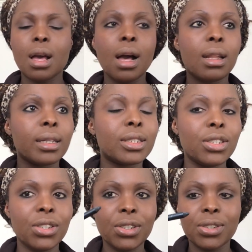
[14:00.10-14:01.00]
I like to
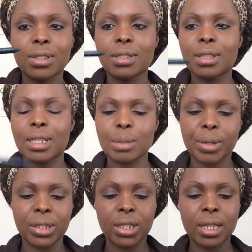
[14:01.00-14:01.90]
use this
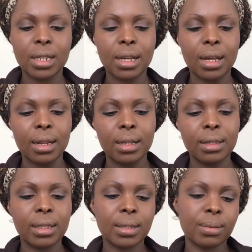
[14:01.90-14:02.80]
particular color.
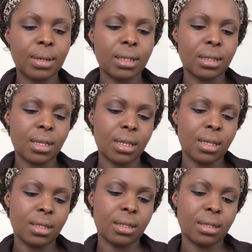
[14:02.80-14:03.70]
This one
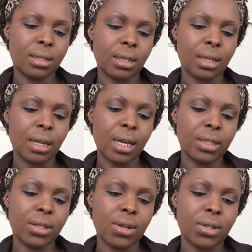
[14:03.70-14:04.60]
is the
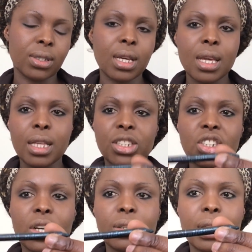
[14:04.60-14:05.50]
Glide On
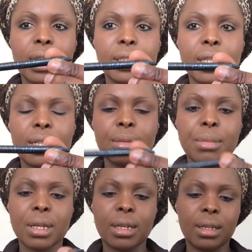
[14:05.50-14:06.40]
Gel Liner
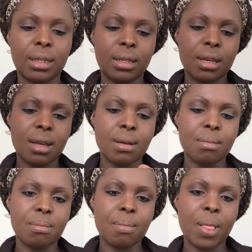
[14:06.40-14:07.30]
by
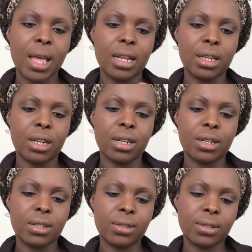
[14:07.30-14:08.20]
LA
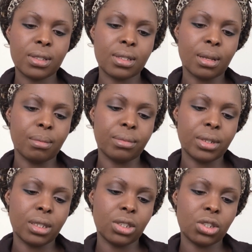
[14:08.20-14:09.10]
Girls, I'm
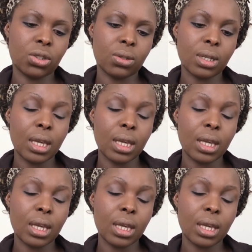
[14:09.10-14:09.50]
pretty sure.